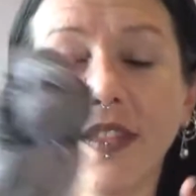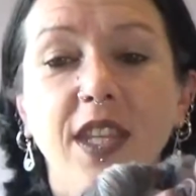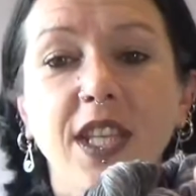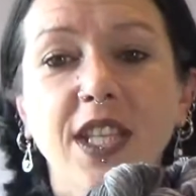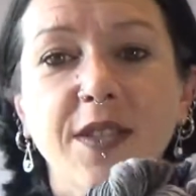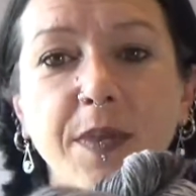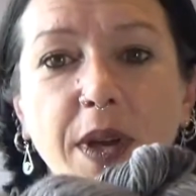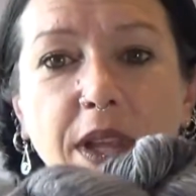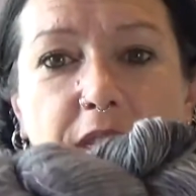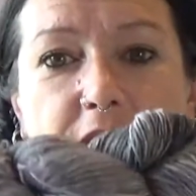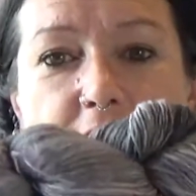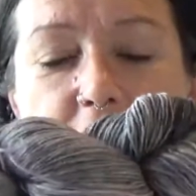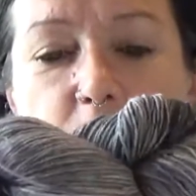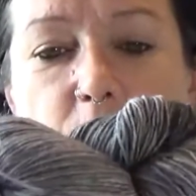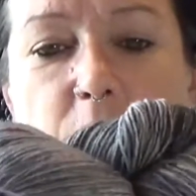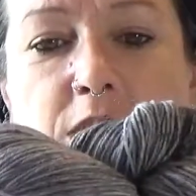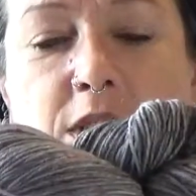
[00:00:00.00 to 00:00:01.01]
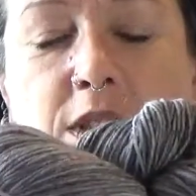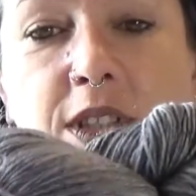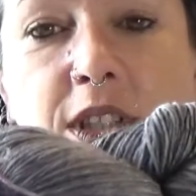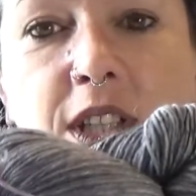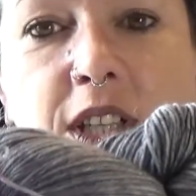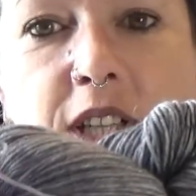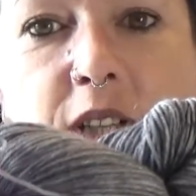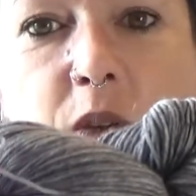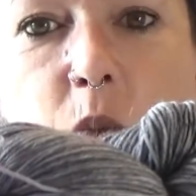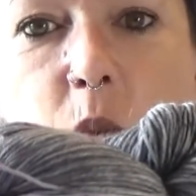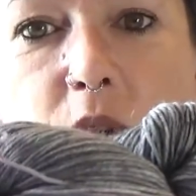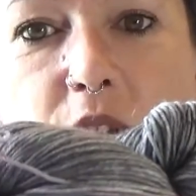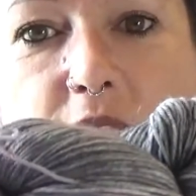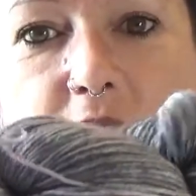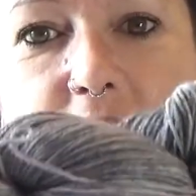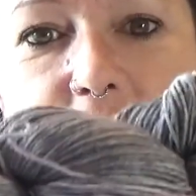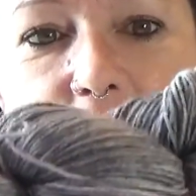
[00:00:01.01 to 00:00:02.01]
this is my third one,
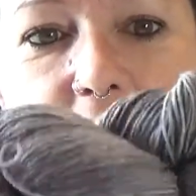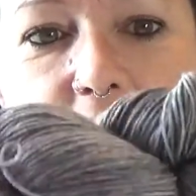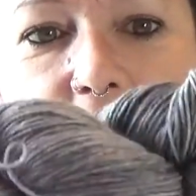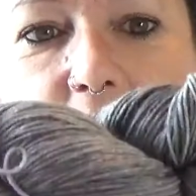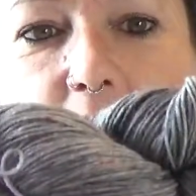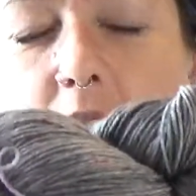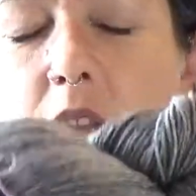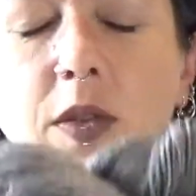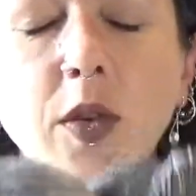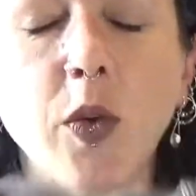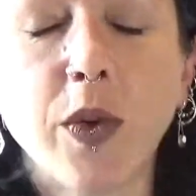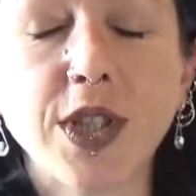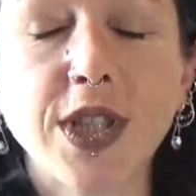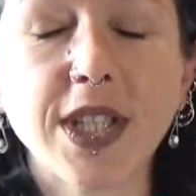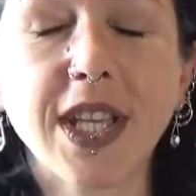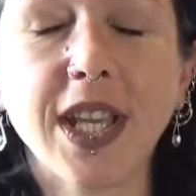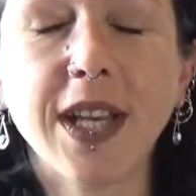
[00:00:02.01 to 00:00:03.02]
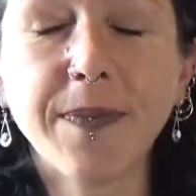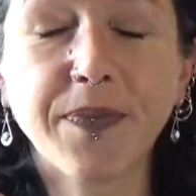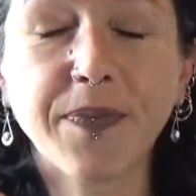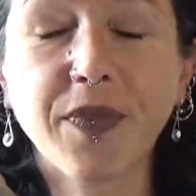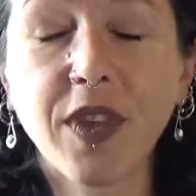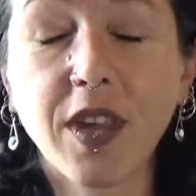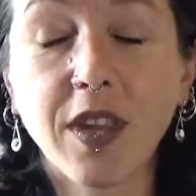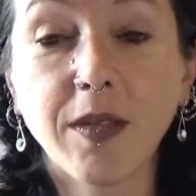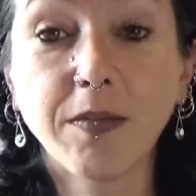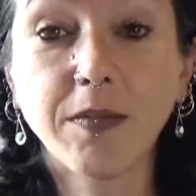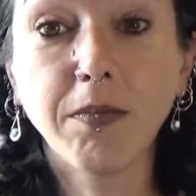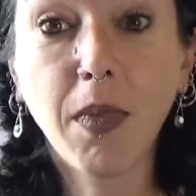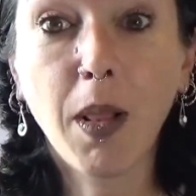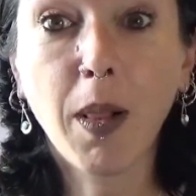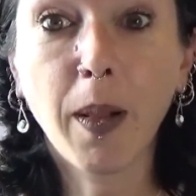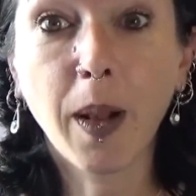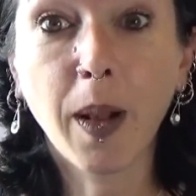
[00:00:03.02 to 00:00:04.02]
Witch's Cat, not Witch's Cat,
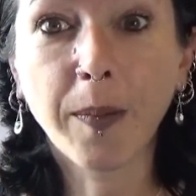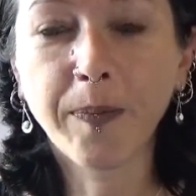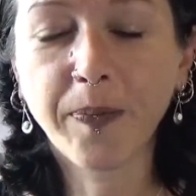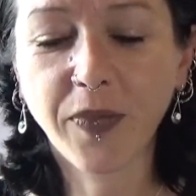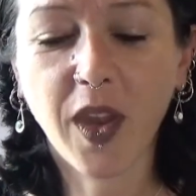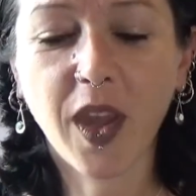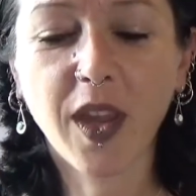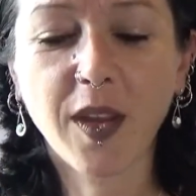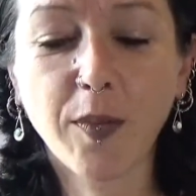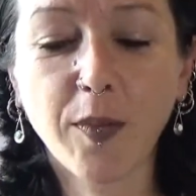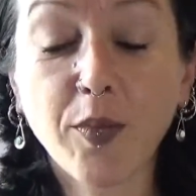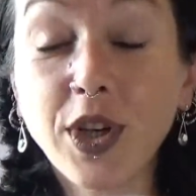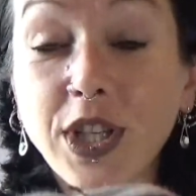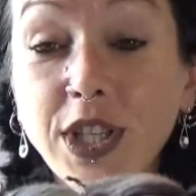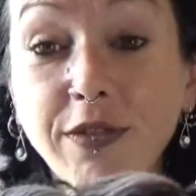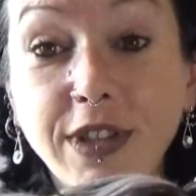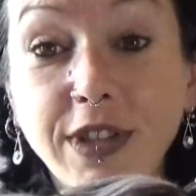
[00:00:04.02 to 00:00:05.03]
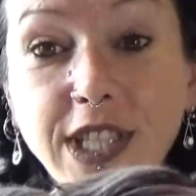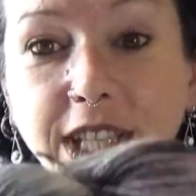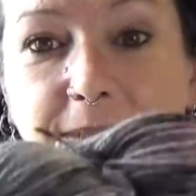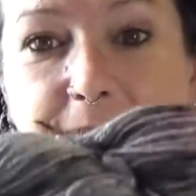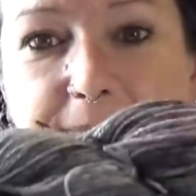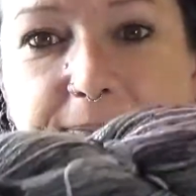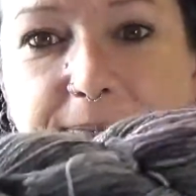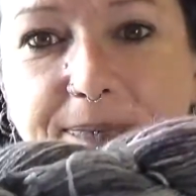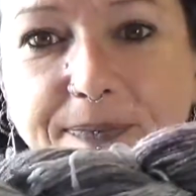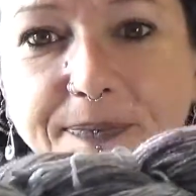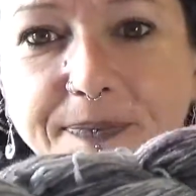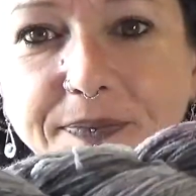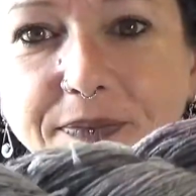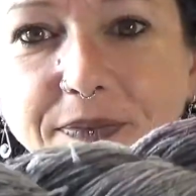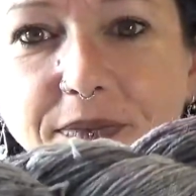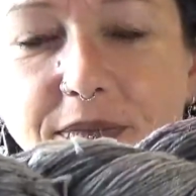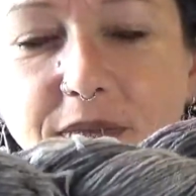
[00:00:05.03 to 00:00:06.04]
Pretty Gritty.
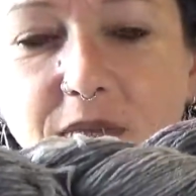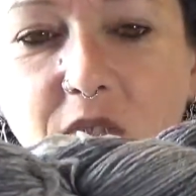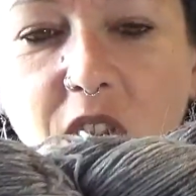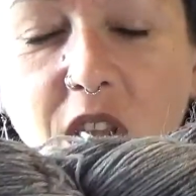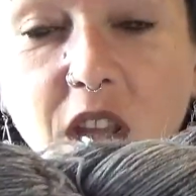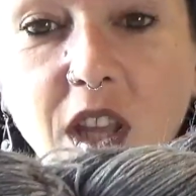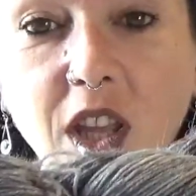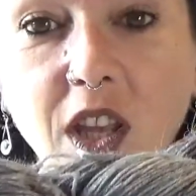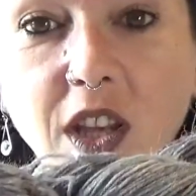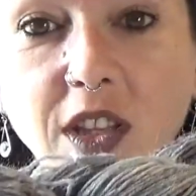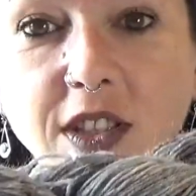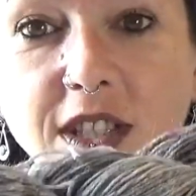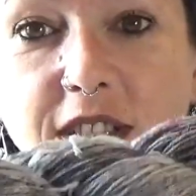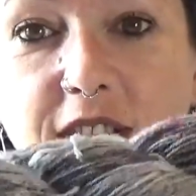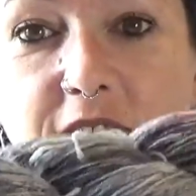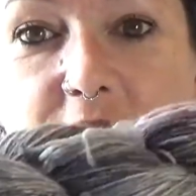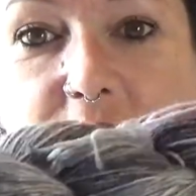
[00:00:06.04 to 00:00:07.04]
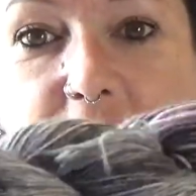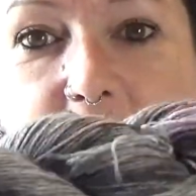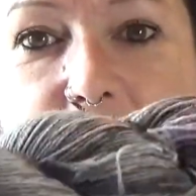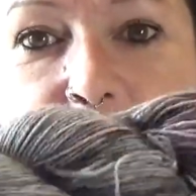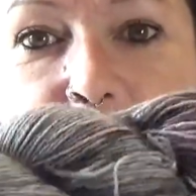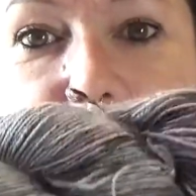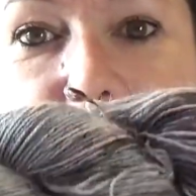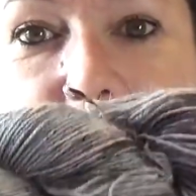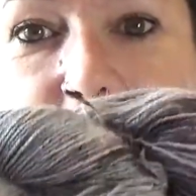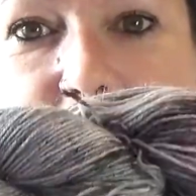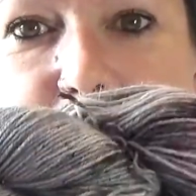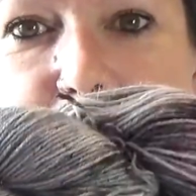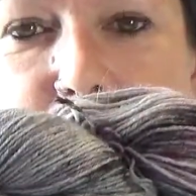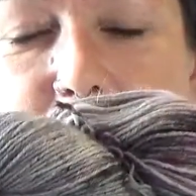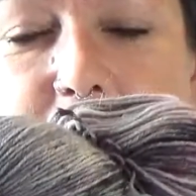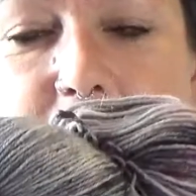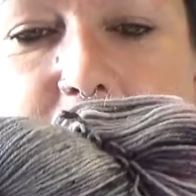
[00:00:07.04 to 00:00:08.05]
So this is greys and blacks and
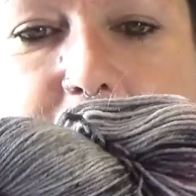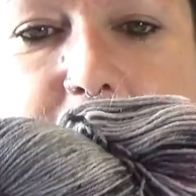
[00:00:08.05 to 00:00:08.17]
pink.